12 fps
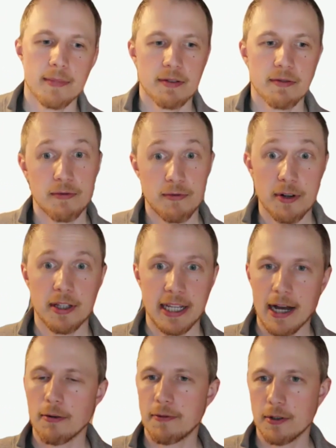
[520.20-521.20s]
really
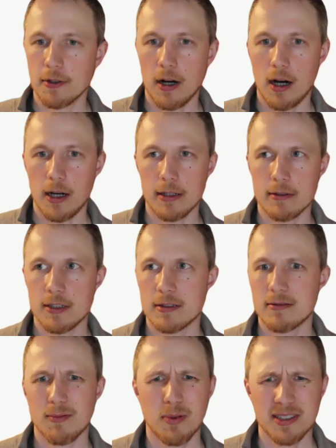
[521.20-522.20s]
helpful on just
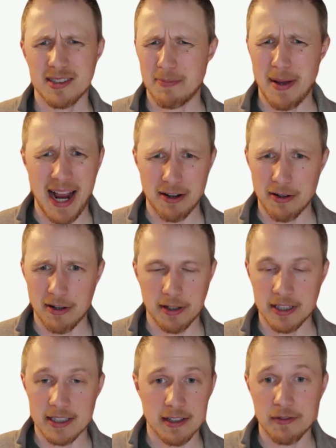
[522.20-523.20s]
what is the background on
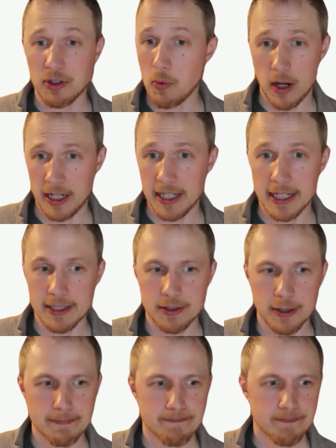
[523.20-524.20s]
these if you want to get into
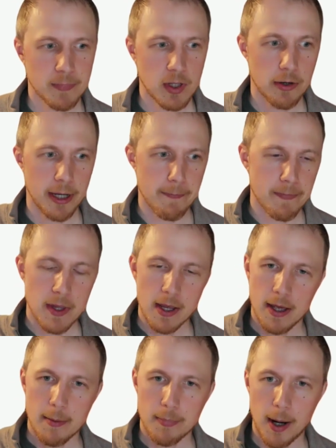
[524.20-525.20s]
it. Okay,
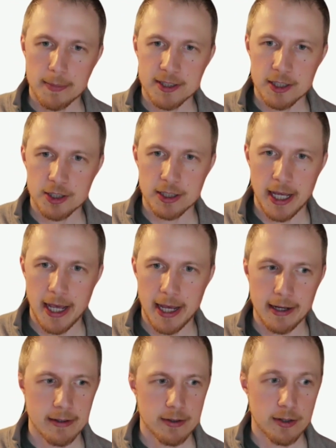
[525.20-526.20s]
Proposition
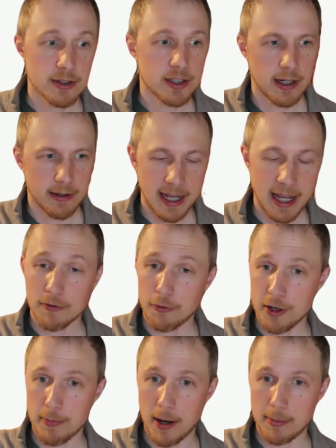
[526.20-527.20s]
A, or sorry,
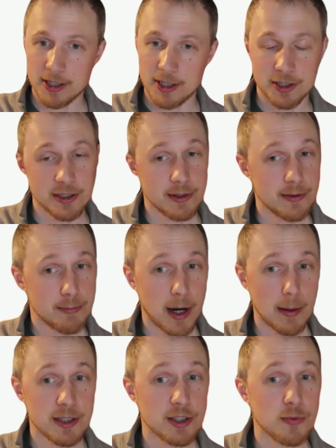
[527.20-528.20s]
California propositions.
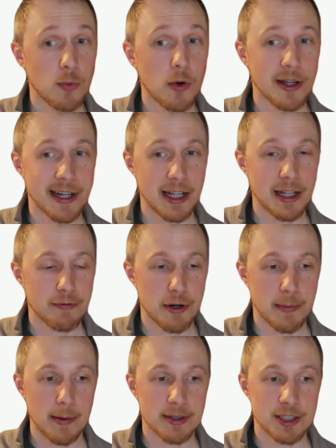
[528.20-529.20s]
Proposition 1, California
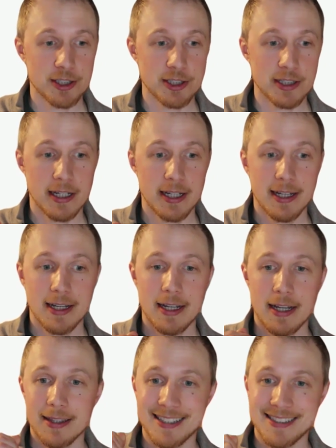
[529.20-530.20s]
proposition.
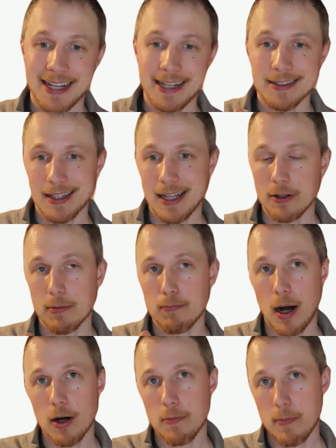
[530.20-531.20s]
The state is allowed to
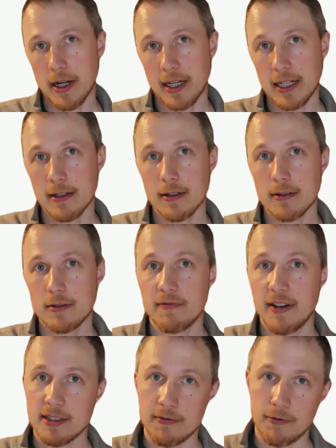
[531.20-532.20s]
borrow money to
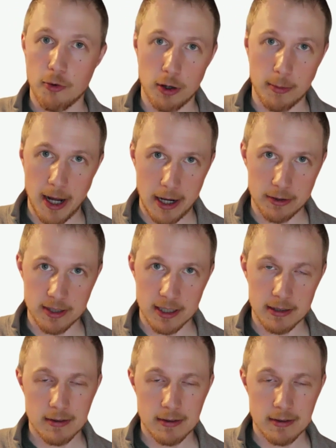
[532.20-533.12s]
invest in affordable housing.